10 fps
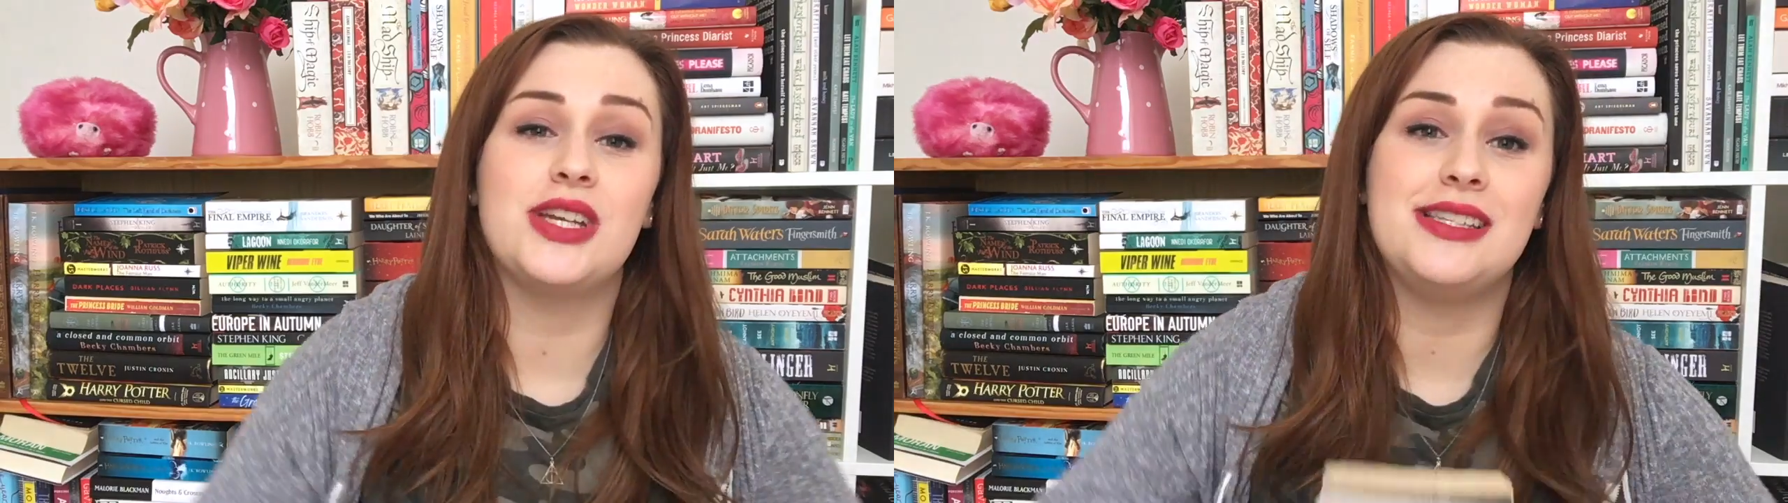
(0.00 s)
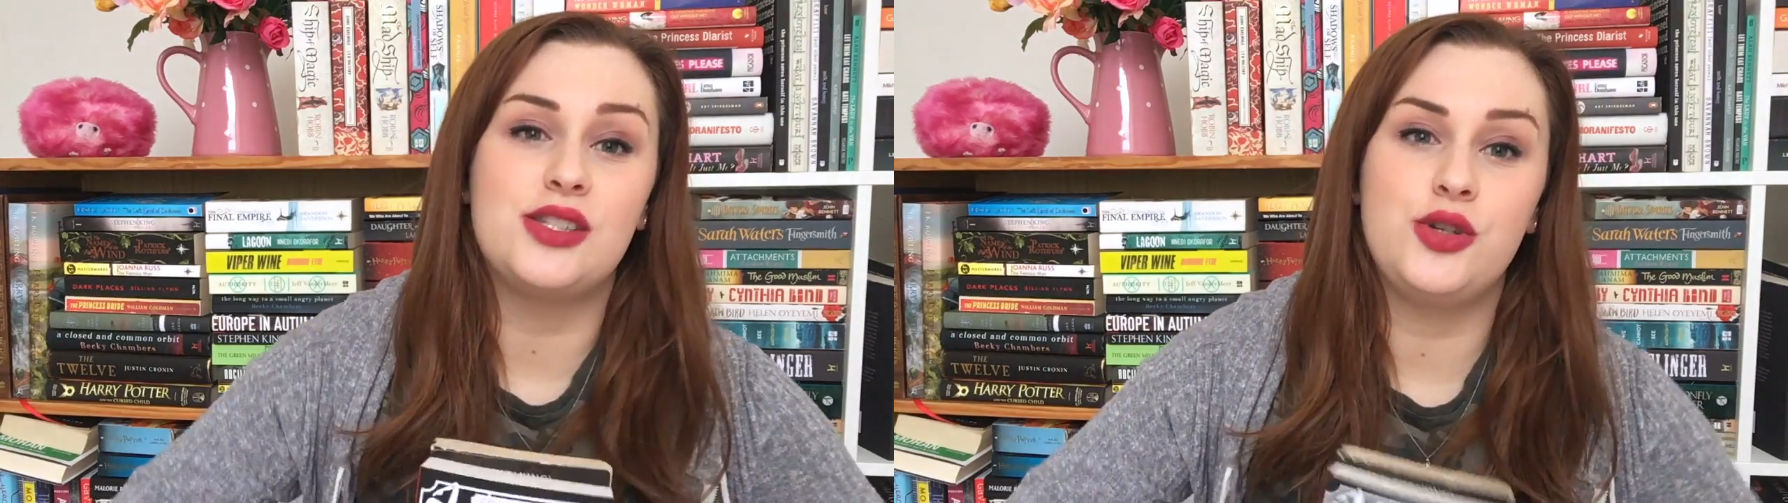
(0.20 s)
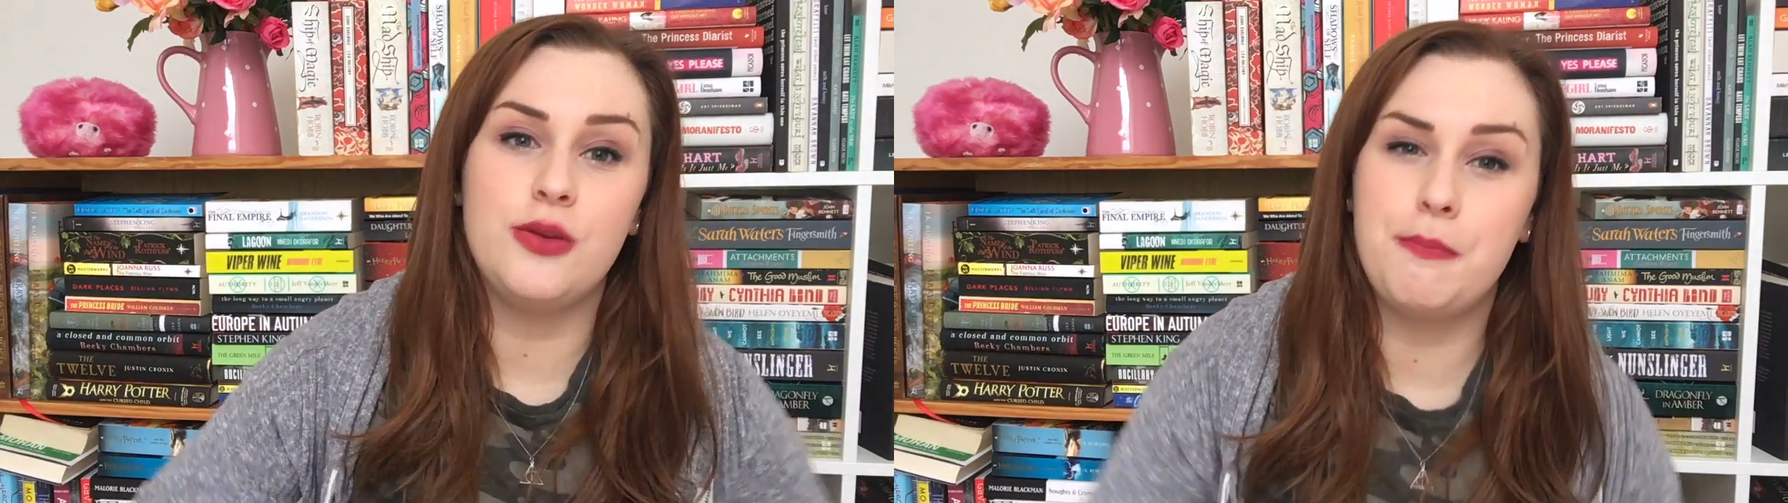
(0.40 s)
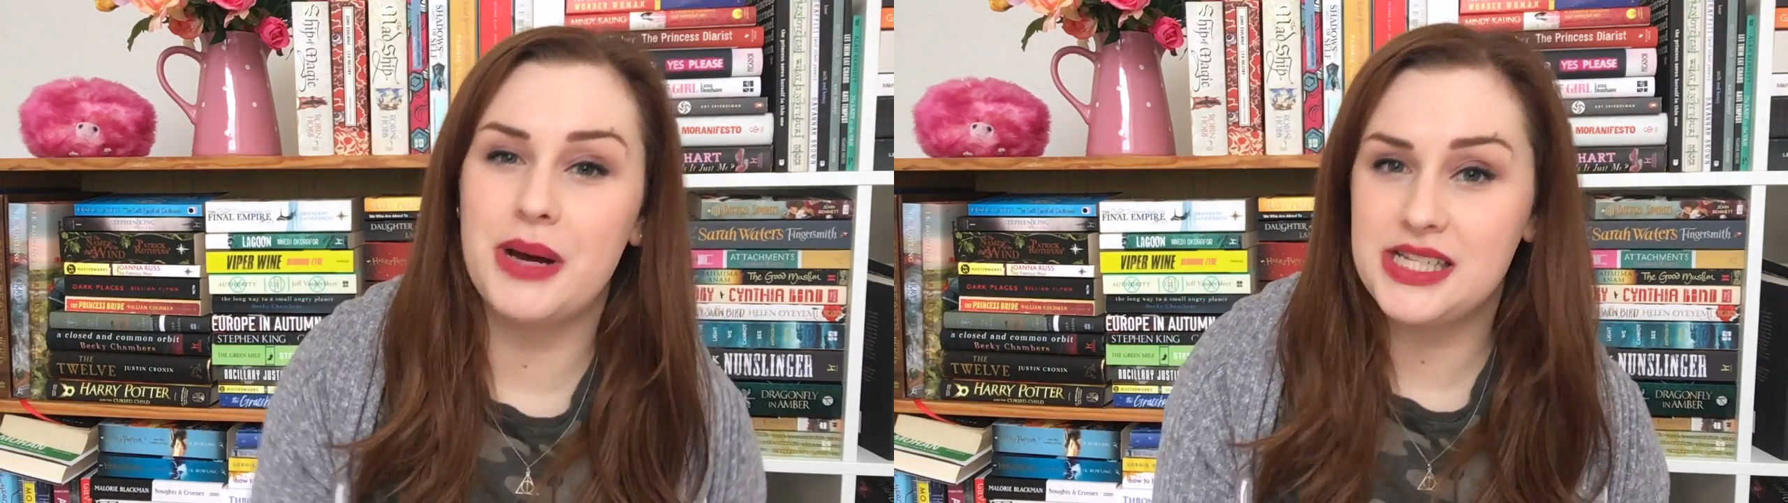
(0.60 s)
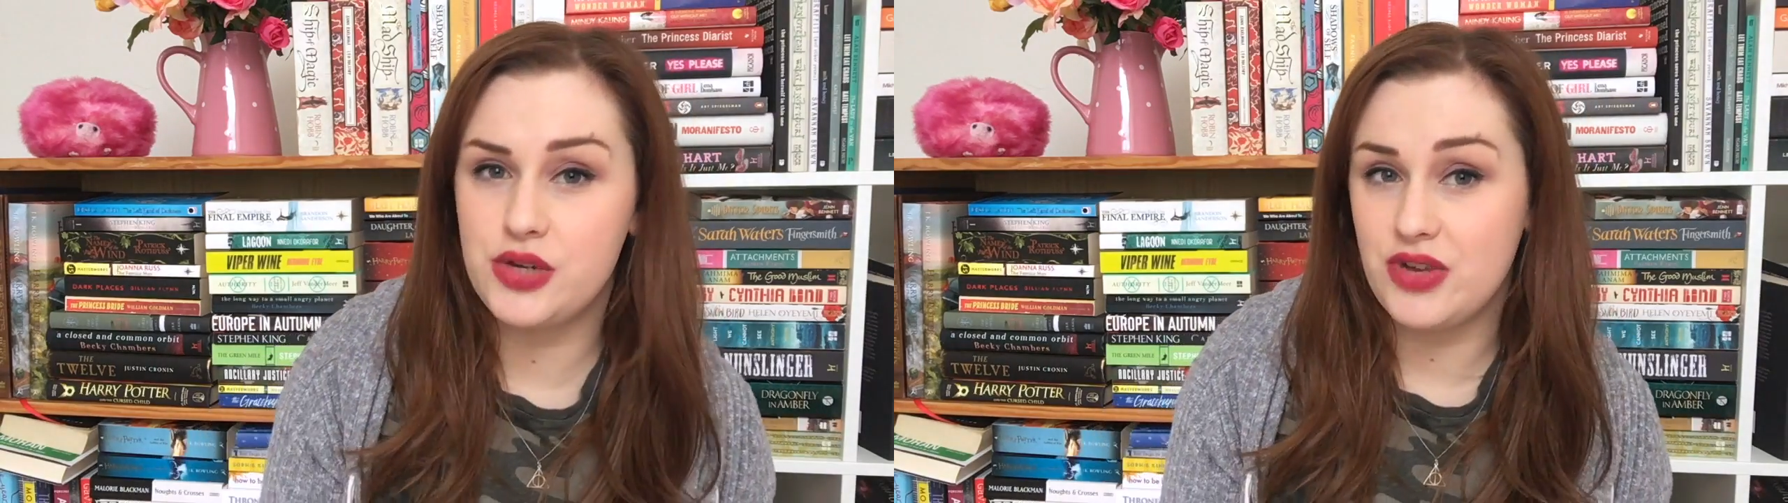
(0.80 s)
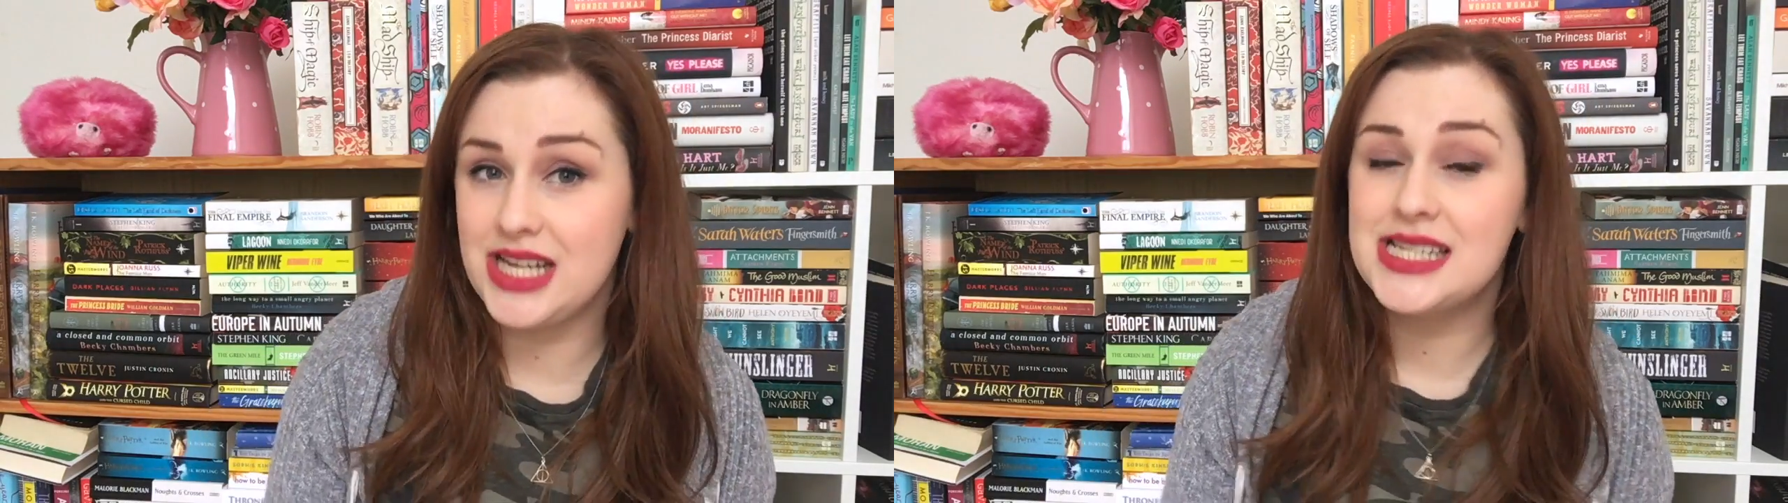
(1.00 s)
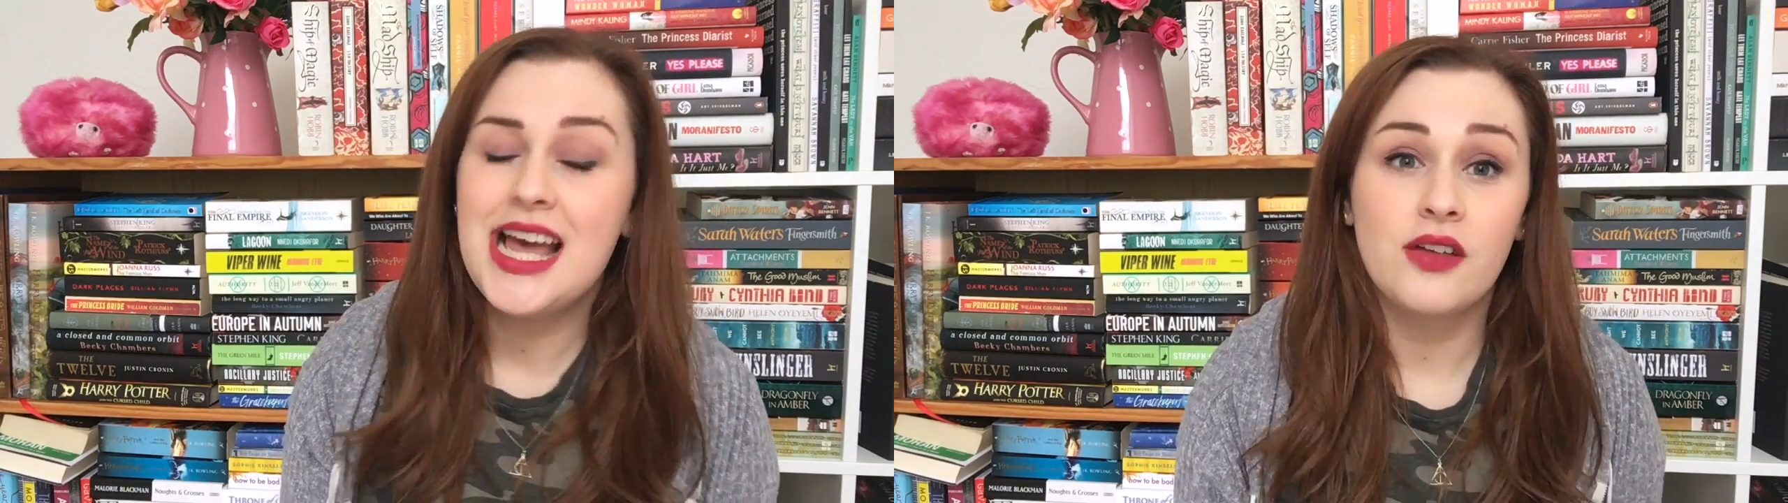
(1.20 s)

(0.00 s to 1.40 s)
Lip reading: is to buddy read.